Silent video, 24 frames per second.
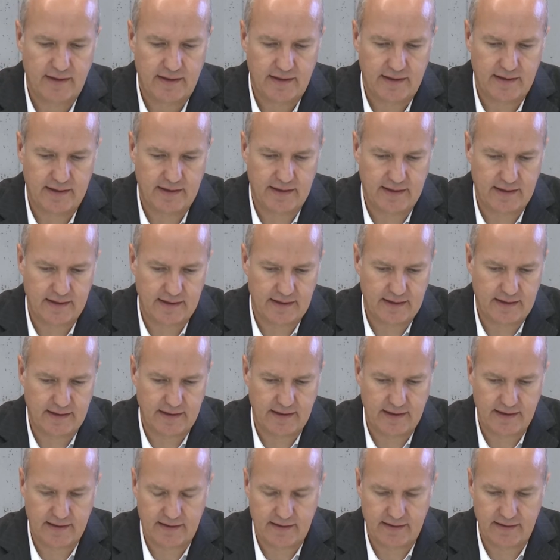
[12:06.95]

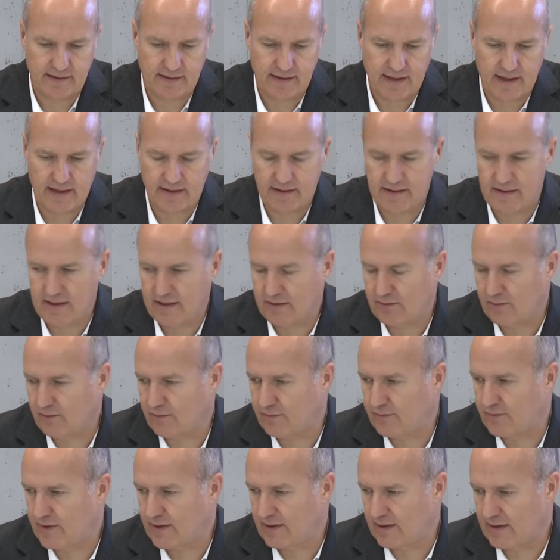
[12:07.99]
at
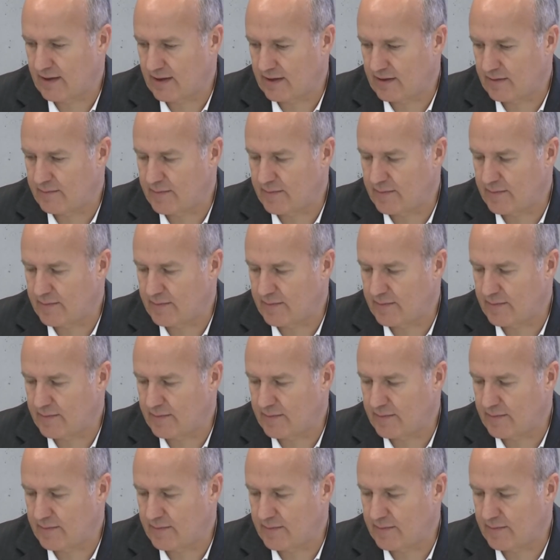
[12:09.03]
the